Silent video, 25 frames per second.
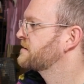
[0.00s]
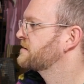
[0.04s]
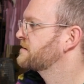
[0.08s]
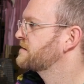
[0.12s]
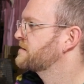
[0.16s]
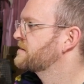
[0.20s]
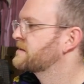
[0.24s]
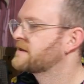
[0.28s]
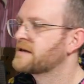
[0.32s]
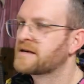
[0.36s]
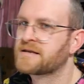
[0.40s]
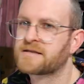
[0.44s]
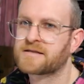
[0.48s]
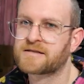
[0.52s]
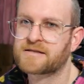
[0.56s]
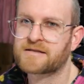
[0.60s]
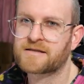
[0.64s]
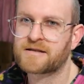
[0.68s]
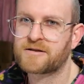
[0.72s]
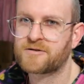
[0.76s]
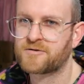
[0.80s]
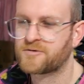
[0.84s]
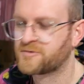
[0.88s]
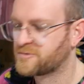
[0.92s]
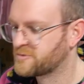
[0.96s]
this
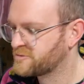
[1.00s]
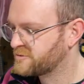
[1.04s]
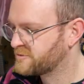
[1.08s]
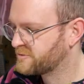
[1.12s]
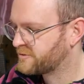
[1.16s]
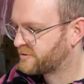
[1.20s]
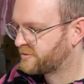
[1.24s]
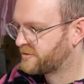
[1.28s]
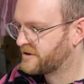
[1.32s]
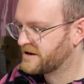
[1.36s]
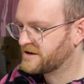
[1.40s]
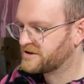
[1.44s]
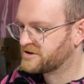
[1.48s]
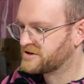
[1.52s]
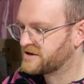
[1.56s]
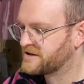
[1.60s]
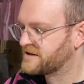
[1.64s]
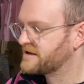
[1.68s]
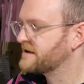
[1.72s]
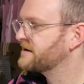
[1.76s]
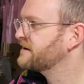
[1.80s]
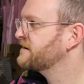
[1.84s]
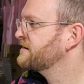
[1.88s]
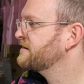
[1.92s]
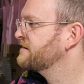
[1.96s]
little creature
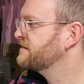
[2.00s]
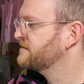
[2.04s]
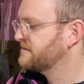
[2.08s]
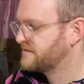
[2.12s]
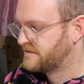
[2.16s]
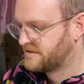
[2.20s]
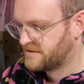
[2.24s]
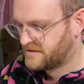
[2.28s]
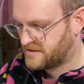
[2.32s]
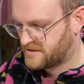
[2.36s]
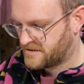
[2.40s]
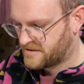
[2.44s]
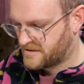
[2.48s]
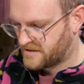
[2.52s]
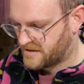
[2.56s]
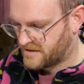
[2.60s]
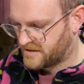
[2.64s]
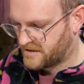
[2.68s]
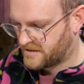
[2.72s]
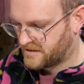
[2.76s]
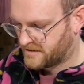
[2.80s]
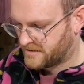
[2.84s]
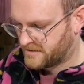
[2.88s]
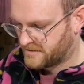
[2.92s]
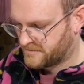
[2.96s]
thing.
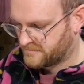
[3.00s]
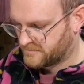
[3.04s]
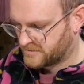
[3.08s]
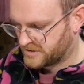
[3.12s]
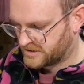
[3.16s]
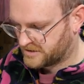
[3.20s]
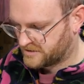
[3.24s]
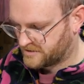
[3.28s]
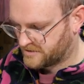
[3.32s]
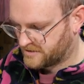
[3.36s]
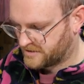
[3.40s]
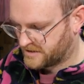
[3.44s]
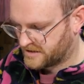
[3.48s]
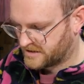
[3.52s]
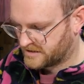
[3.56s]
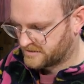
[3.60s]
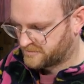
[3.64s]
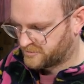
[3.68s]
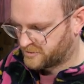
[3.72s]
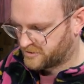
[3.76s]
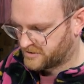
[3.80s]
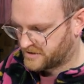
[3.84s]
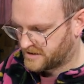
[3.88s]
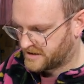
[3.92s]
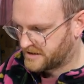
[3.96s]
So let's
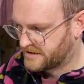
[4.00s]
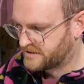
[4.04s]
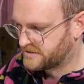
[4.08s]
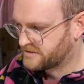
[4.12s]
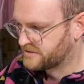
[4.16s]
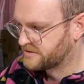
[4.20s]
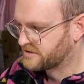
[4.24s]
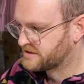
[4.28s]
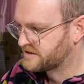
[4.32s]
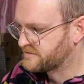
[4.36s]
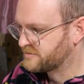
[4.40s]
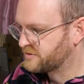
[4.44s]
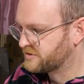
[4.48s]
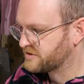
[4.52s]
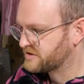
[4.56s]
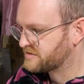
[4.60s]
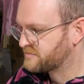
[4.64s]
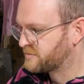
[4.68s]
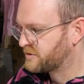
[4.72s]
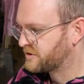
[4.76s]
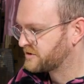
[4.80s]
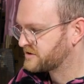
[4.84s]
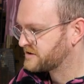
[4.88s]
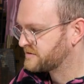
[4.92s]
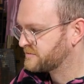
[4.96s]
put that in as small as
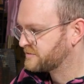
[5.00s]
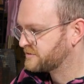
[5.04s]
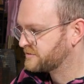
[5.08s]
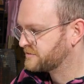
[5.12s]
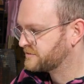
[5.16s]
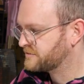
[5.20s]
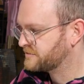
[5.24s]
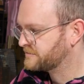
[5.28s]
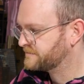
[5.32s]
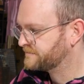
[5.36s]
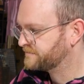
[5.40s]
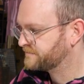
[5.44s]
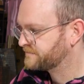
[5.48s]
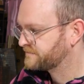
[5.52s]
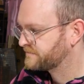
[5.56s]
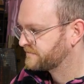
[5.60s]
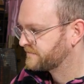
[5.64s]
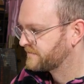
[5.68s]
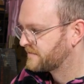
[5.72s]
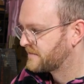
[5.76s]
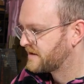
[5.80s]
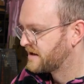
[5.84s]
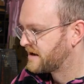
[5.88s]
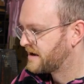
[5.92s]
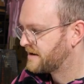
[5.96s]
possible.
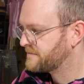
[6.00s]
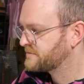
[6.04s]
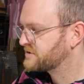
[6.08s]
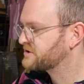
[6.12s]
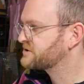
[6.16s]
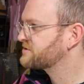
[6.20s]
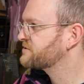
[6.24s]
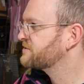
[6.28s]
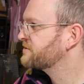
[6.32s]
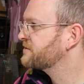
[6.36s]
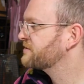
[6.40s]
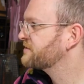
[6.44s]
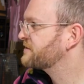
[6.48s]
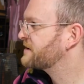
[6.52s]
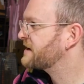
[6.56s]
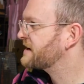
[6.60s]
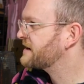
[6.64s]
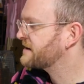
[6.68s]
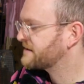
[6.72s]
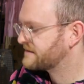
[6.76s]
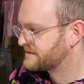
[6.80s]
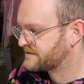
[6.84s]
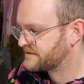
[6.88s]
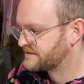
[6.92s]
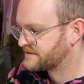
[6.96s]
I'm sure
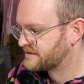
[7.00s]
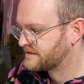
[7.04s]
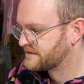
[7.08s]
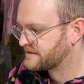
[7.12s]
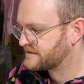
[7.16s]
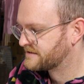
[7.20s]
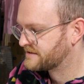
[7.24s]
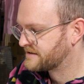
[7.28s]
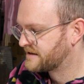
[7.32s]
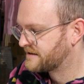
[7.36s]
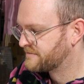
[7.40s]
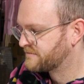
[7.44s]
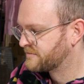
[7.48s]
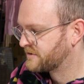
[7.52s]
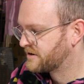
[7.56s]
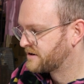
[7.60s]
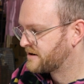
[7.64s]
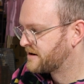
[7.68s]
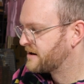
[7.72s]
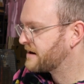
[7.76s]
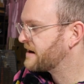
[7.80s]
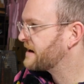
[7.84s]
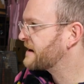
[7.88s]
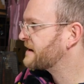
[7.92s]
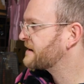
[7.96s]
that's some
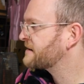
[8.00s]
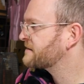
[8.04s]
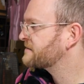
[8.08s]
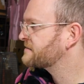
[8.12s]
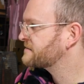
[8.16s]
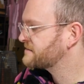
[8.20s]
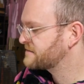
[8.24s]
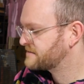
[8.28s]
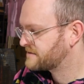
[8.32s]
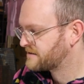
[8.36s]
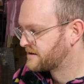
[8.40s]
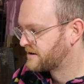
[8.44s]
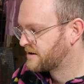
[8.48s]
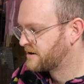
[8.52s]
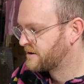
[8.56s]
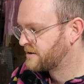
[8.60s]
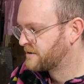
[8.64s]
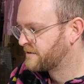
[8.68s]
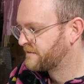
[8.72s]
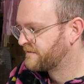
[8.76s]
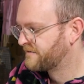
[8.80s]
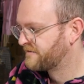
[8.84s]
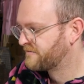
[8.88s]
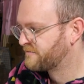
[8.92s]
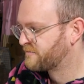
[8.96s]
kind
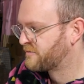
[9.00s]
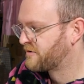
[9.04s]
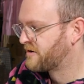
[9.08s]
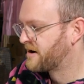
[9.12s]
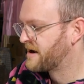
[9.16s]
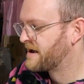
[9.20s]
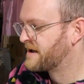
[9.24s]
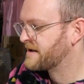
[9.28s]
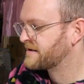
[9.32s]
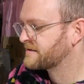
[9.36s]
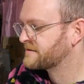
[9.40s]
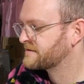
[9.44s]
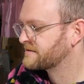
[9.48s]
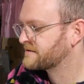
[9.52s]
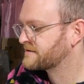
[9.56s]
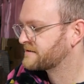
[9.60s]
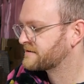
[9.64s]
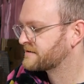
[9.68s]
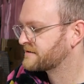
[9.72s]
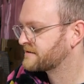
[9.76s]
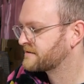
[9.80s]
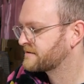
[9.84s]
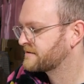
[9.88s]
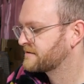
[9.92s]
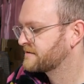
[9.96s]
of
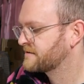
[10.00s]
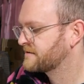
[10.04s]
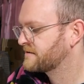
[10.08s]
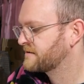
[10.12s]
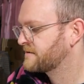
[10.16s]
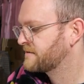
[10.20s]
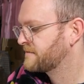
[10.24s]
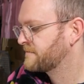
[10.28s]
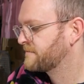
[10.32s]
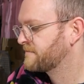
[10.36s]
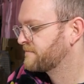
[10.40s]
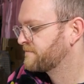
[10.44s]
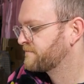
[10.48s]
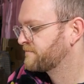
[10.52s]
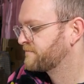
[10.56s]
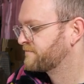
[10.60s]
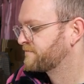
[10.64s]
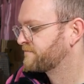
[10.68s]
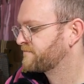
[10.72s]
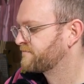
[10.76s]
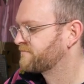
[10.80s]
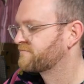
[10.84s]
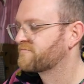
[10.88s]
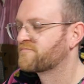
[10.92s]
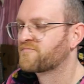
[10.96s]
brand's
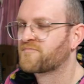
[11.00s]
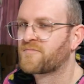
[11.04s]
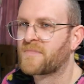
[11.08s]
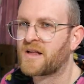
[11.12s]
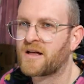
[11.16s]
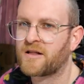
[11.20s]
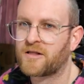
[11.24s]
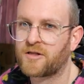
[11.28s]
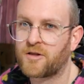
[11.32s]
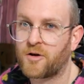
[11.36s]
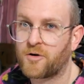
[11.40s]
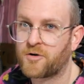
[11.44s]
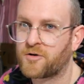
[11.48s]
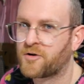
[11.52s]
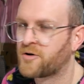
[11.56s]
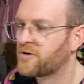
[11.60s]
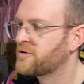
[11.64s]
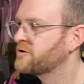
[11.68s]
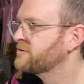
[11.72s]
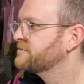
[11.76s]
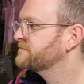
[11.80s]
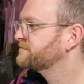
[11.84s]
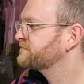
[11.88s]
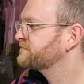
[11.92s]
logo